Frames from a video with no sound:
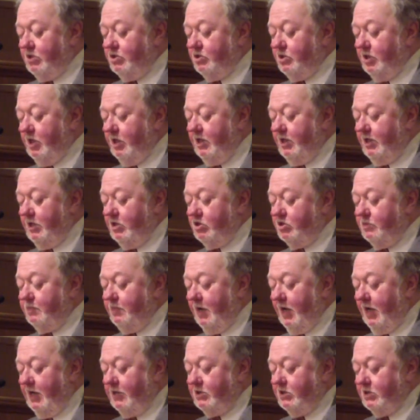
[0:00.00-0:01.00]
studied its
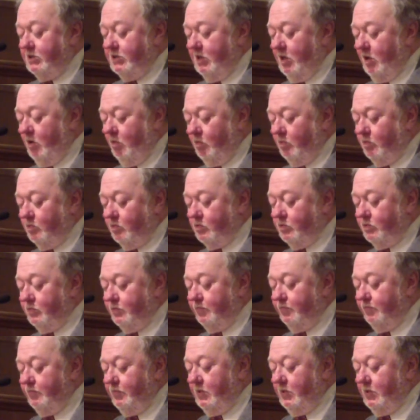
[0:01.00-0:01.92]
policy holders